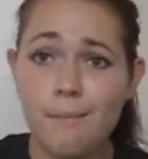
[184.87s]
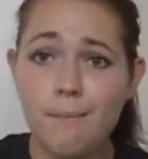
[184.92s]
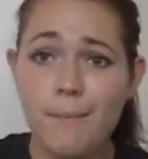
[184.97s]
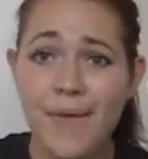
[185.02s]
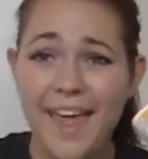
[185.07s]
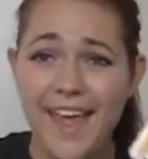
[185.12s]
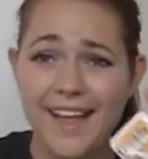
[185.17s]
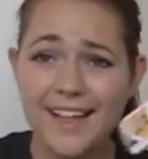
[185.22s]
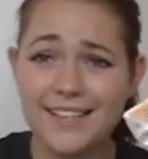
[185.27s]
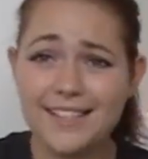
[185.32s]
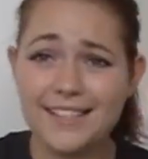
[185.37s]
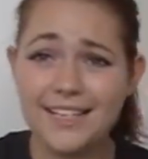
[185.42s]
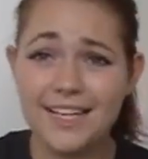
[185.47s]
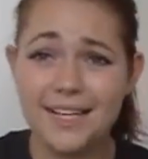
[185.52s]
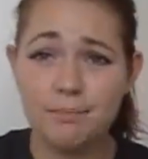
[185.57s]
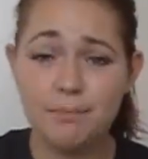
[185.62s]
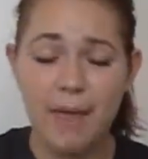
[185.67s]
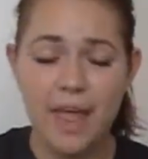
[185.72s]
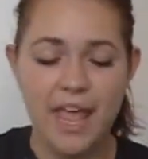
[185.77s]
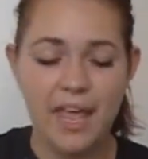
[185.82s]

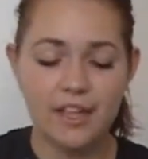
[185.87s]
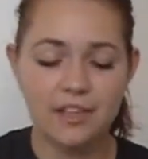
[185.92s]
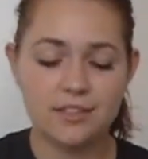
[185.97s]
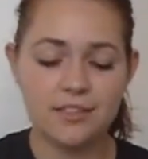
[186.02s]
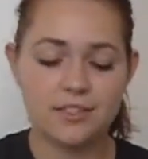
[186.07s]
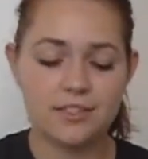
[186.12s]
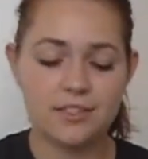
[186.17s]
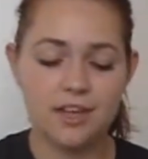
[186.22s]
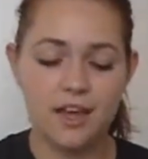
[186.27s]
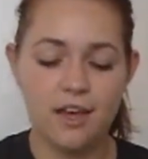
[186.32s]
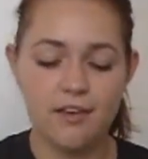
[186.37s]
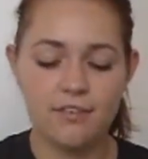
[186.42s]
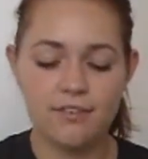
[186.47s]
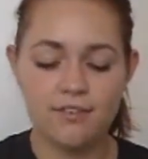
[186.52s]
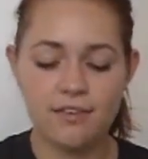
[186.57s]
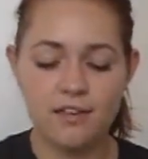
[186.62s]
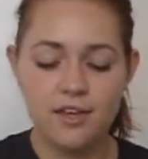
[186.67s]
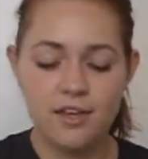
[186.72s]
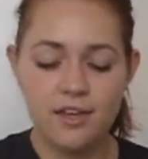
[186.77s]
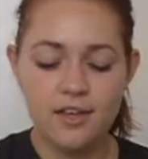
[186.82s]
pasty paint
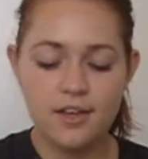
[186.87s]
stuff.